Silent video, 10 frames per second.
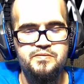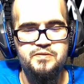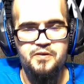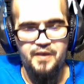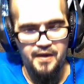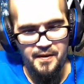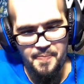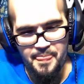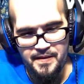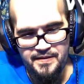Okay?
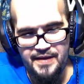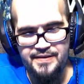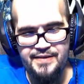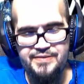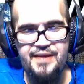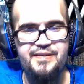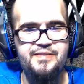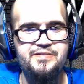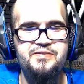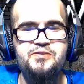They take
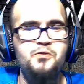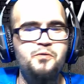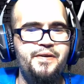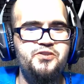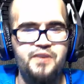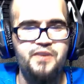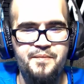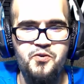things too extreme.